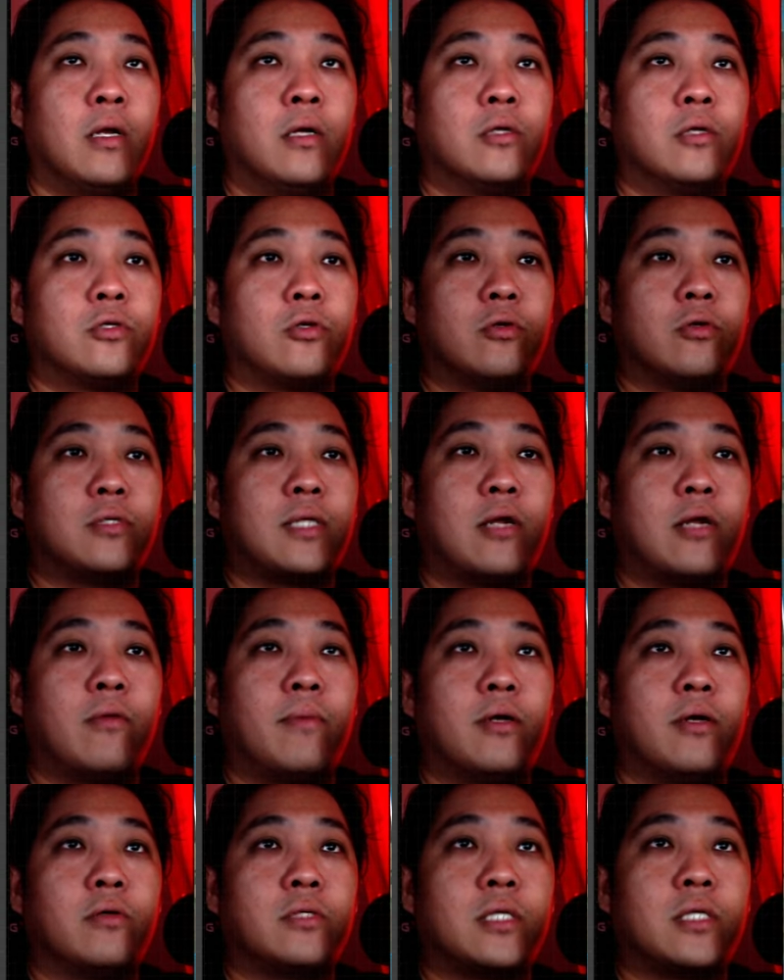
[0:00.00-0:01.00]
So
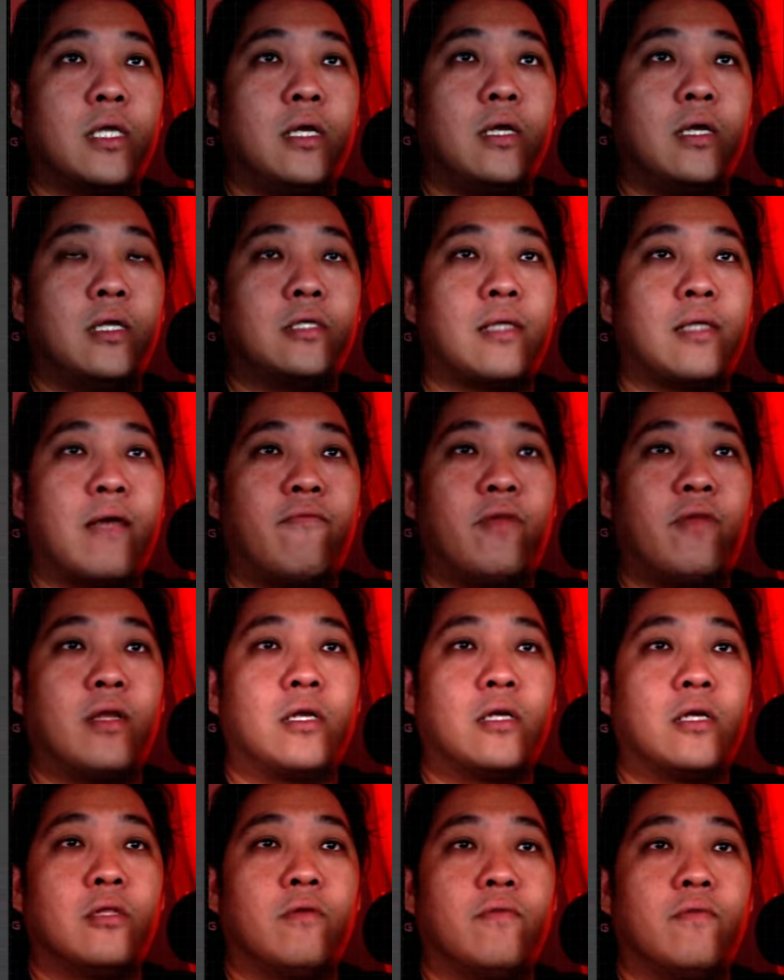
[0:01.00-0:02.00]
Staromaiorske is a
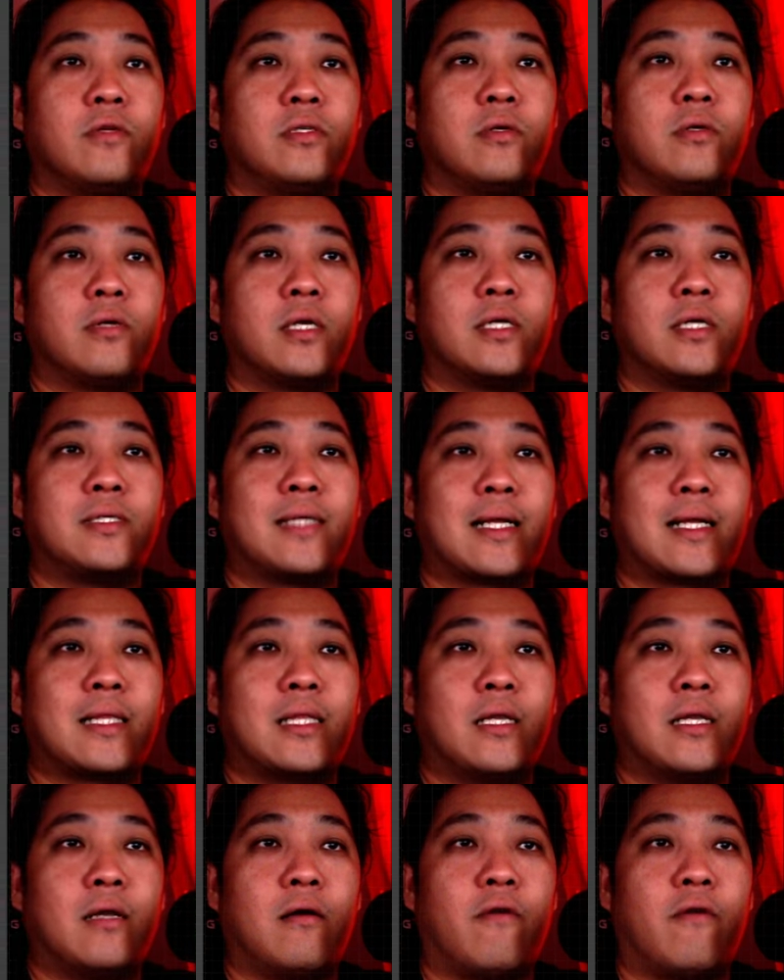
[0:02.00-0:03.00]
Velika Novosibirska
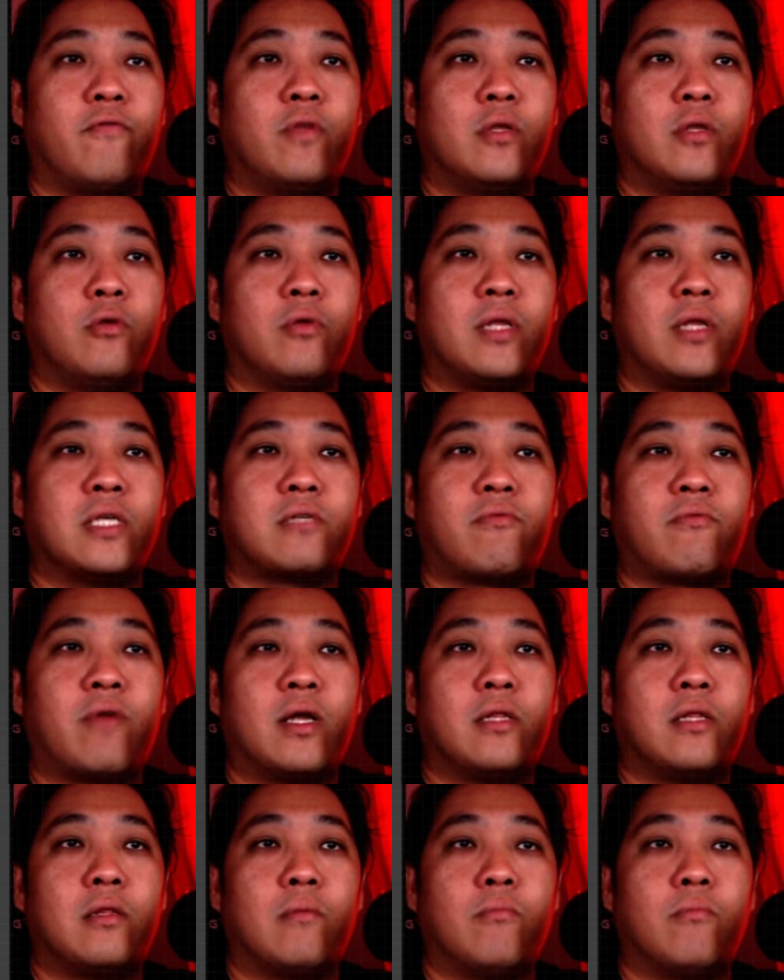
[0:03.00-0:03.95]
sector of the Donetsk Front,